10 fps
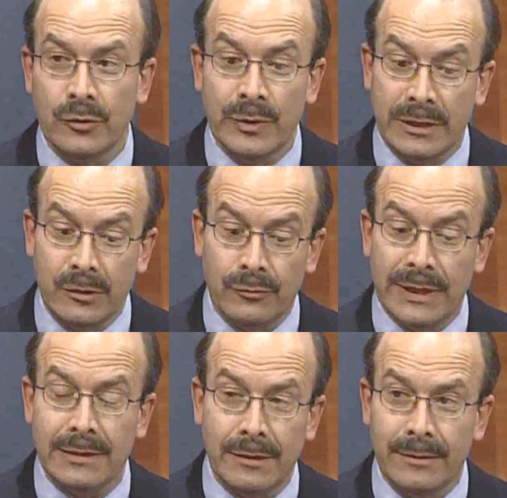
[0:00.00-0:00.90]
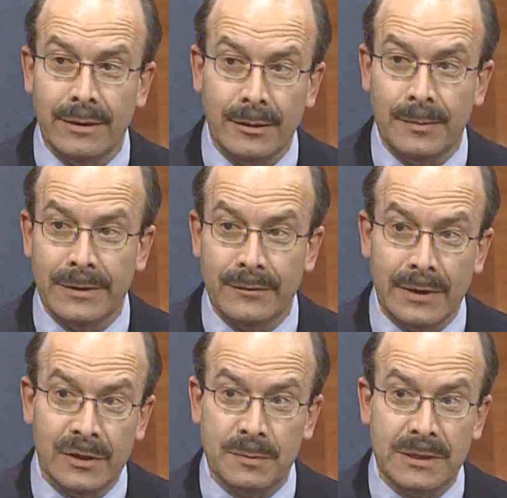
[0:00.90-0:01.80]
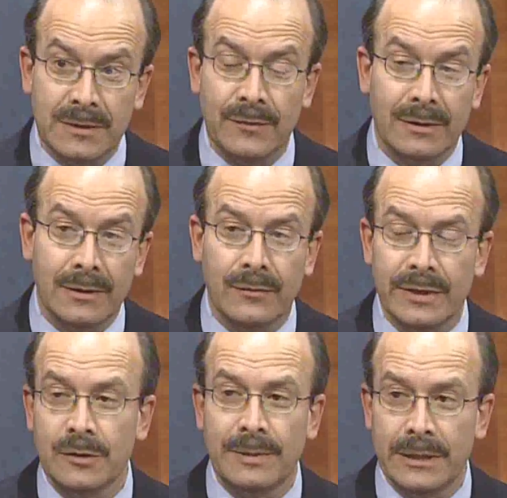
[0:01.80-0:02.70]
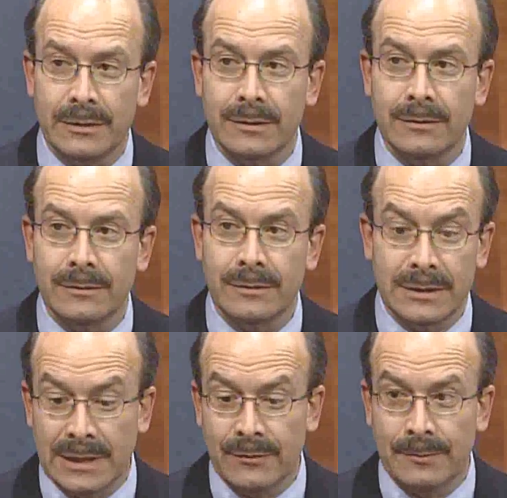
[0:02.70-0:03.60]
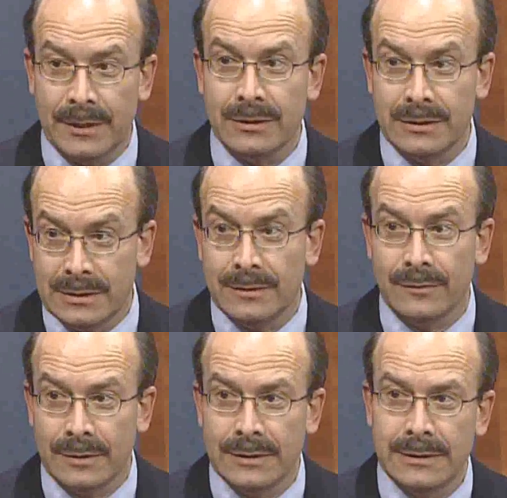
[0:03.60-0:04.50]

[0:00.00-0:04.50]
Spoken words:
so we can direct our therapy very specifically for each patient, because every patient is different.